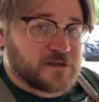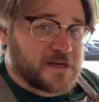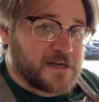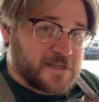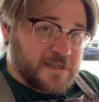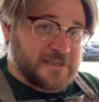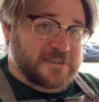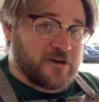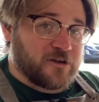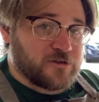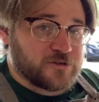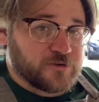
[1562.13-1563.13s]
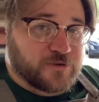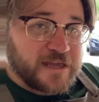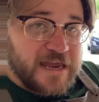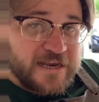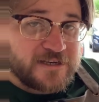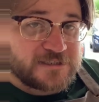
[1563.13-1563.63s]
And that's how you'll do
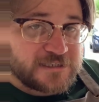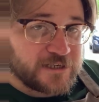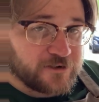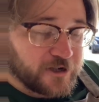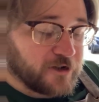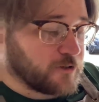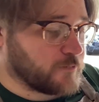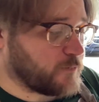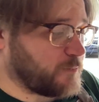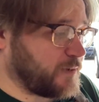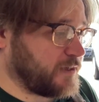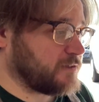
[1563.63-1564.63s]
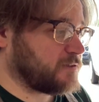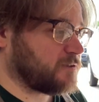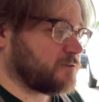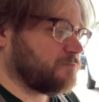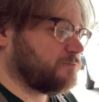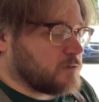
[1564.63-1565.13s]
the interior of a
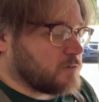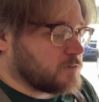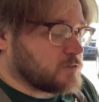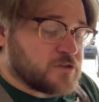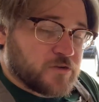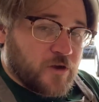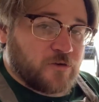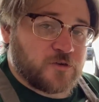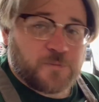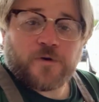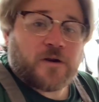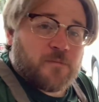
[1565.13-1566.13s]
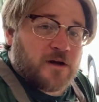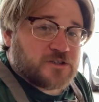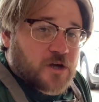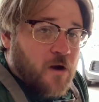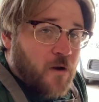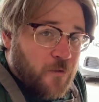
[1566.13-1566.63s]
piece. So those are pretty
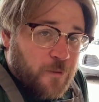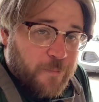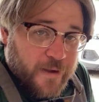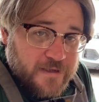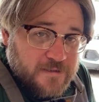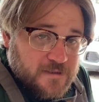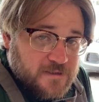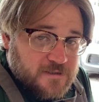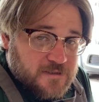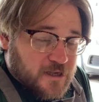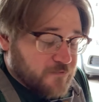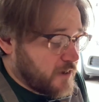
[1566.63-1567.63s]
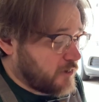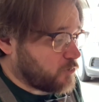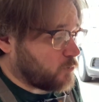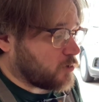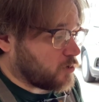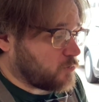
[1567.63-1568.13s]
much all the basics of how to
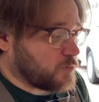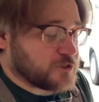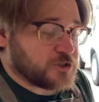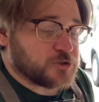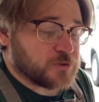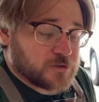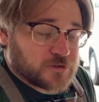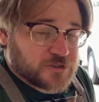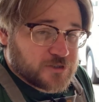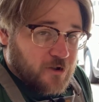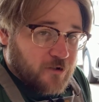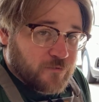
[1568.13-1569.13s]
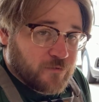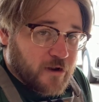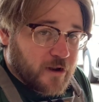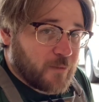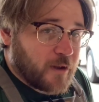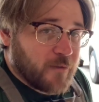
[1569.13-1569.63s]
work with a jeweler's saw
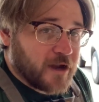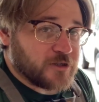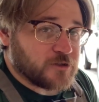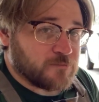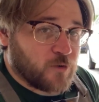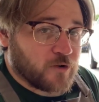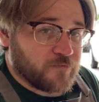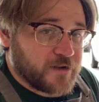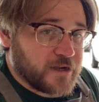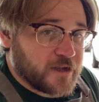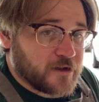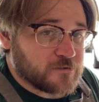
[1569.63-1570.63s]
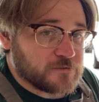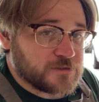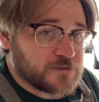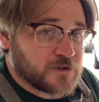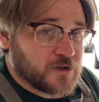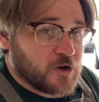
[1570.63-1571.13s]
frame. I might do more
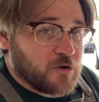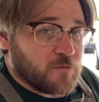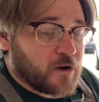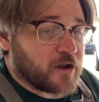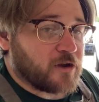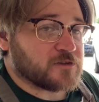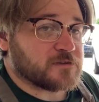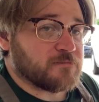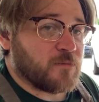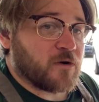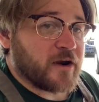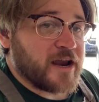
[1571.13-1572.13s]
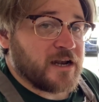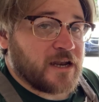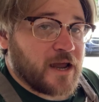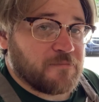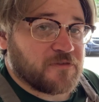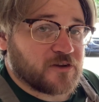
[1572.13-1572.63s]
videos where I go some more
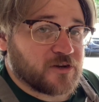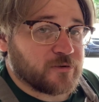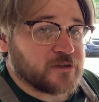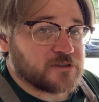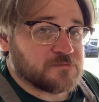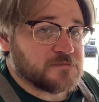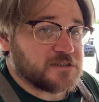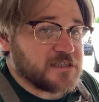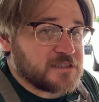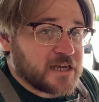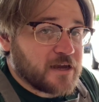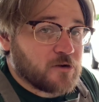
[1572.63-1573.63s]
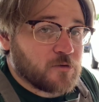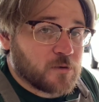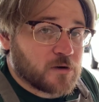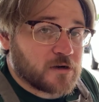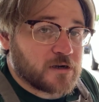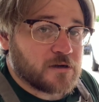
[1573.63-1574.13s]
in-depth on doing some detail
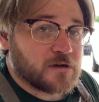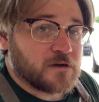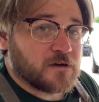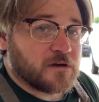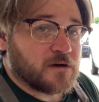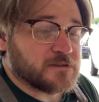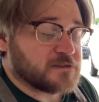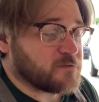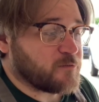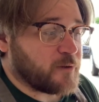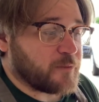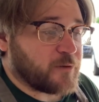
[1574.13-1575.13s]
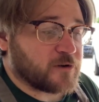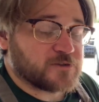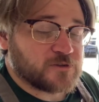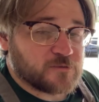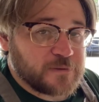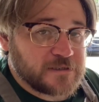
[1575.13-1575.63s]
work on some of my
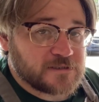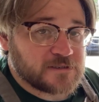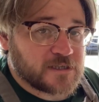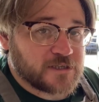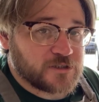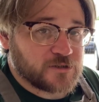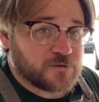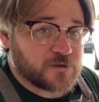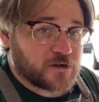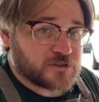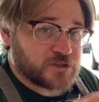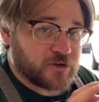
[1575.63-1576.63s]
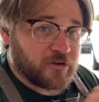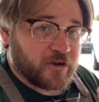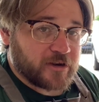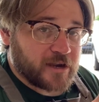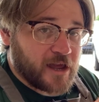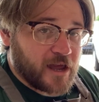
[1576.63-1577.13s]
personal pieces I do, and I'll show you
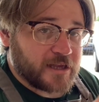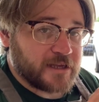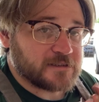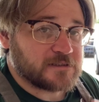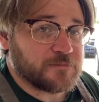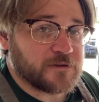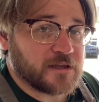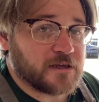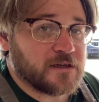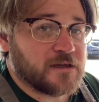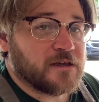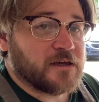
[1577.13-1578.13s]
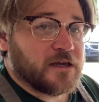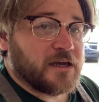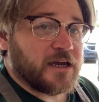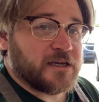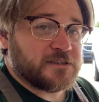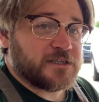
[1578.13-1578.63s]
how I get some of the
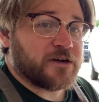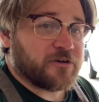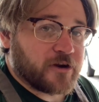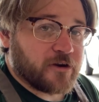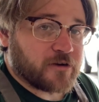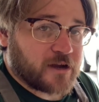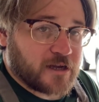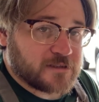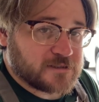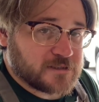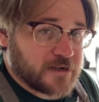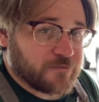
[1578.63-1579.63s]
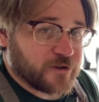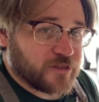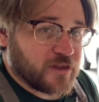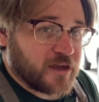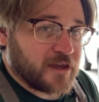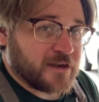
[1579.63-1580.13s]
interior cuts and
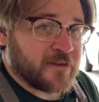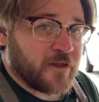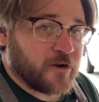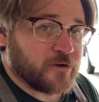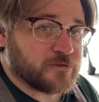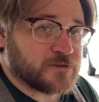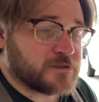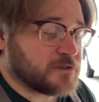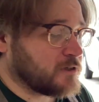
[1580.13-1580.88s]
everything in those.